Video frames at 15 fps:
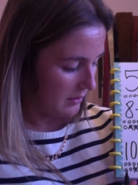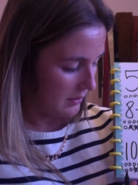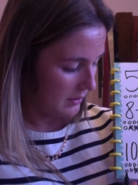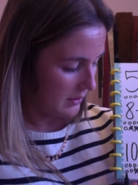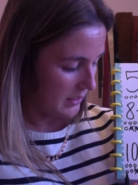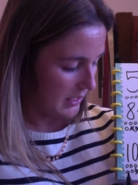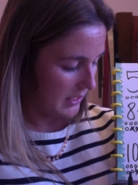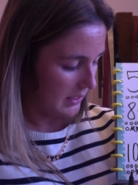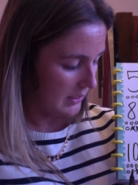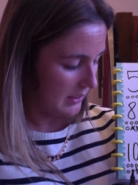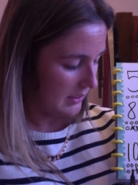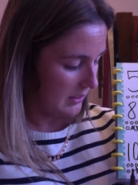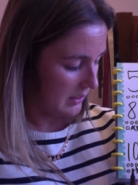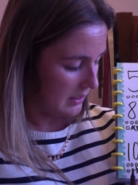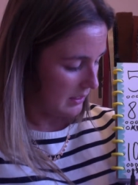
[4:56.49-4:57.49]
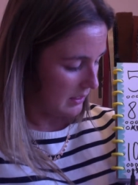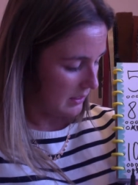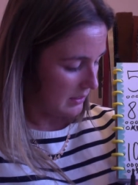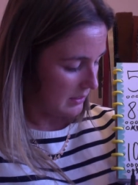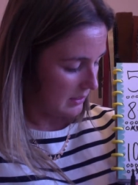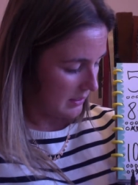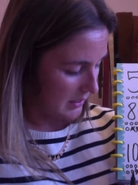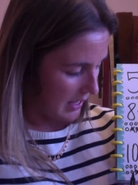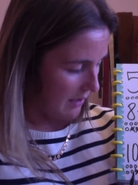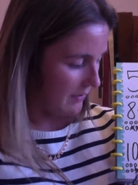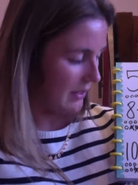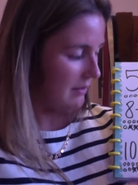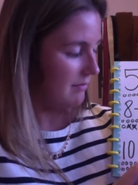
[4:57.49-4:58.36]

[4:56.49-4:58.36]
6, 7.